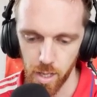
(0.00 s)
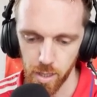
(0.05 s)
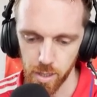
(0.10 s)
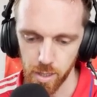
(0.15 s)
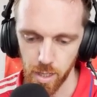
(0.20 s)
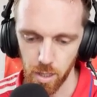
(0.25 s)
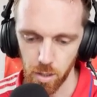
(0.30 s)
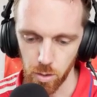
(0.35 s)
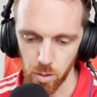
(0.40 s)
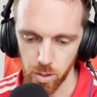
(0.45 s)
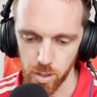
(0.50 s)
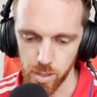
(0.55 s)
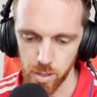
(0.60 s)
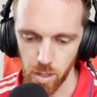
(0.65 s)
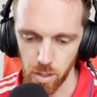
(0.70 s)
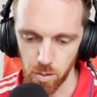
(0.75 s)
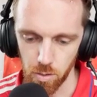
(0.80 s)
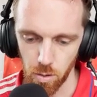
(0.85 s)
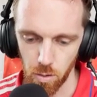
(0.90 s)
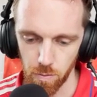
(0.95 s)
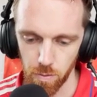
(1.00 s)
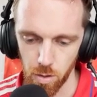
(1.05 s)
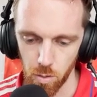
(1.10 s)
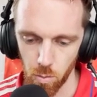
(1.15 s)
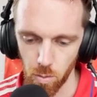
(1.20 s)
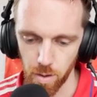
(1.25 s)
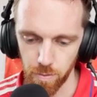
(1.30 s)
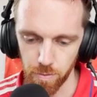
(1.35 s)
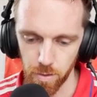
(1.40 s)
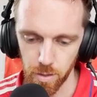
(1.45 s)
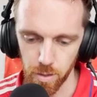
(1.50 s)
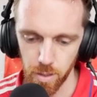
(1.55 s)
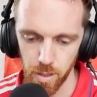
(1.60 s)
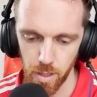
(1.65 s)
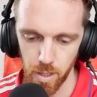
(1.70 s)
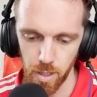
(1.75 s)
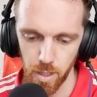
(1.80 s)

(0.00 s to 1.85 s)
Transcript: Kind of looks out over the river,